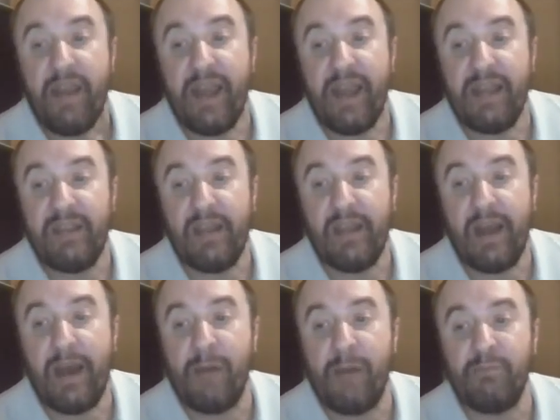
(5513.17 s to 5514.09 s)
And
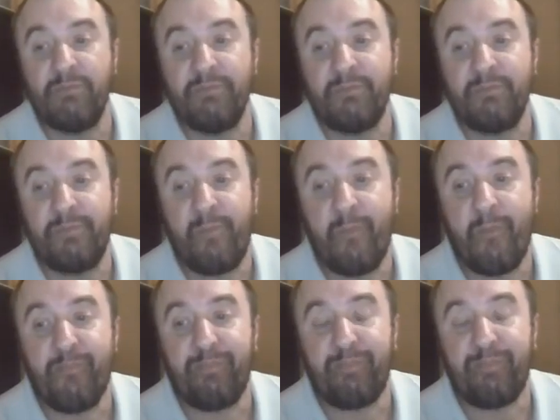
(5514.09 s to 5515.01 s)
I'm
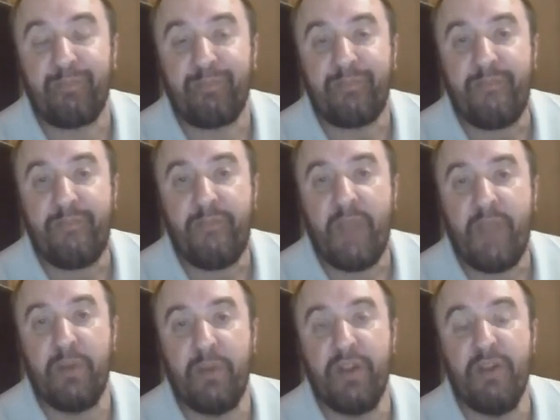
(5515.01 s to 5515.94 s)

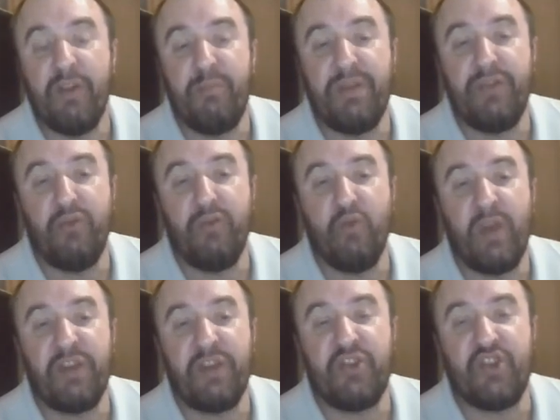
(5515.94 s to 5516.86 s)
going to be
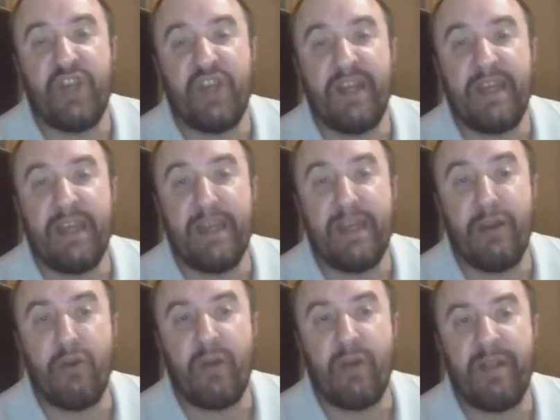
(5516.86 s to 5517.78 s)
doing shit
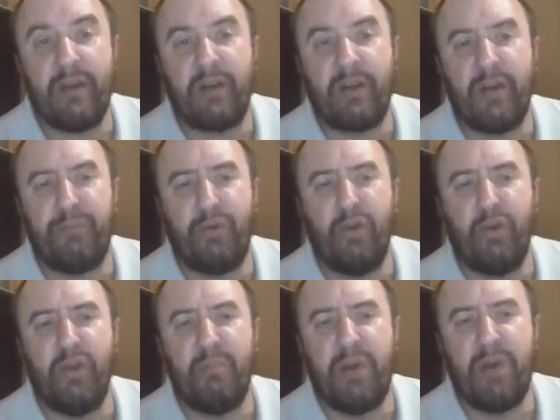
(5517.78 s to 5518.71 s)
here and a
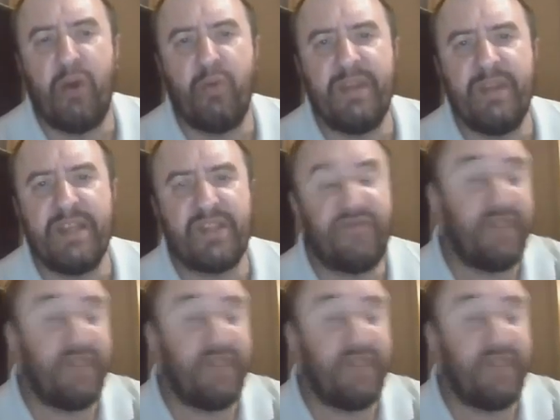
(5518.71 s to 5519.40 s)
couple of bonus